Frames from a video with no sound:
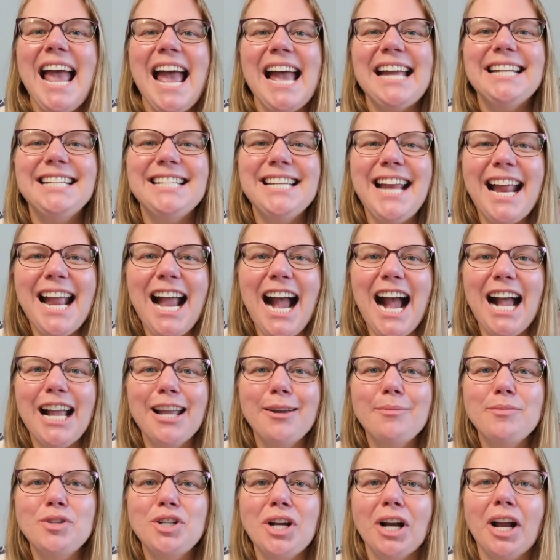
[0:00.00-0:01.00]
and today I
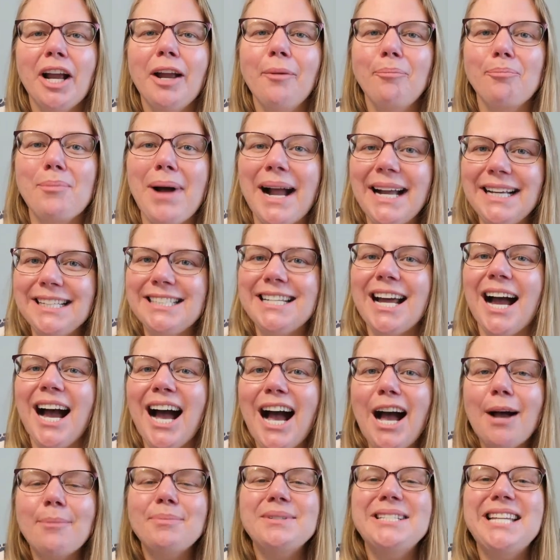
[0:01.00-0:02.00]
am sharing my
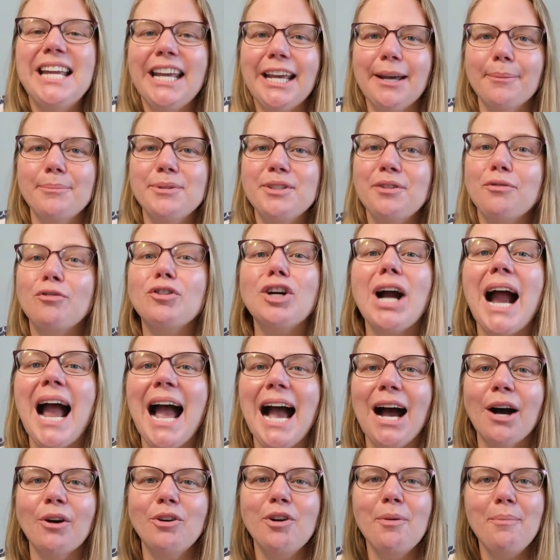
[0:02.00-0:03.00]
top tips for
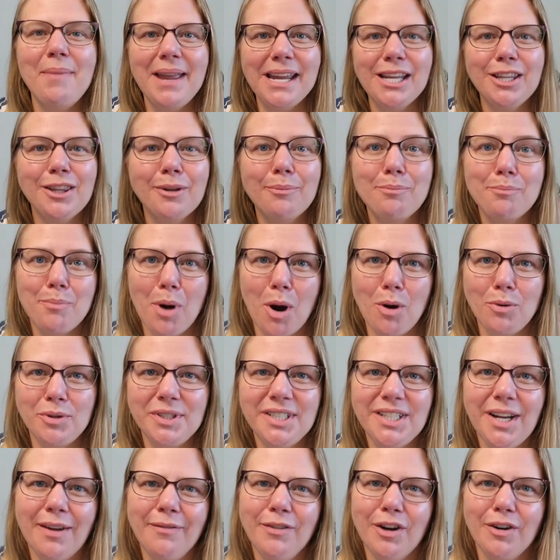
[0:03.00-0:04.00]
how to make the
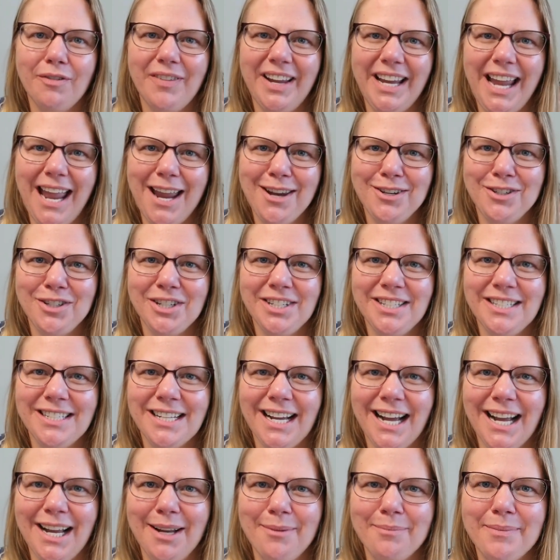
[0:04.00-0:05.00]
most of your vacation
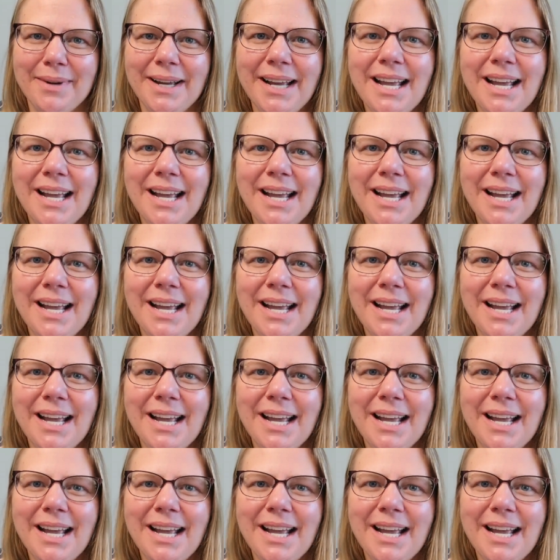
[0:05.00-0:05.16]
time.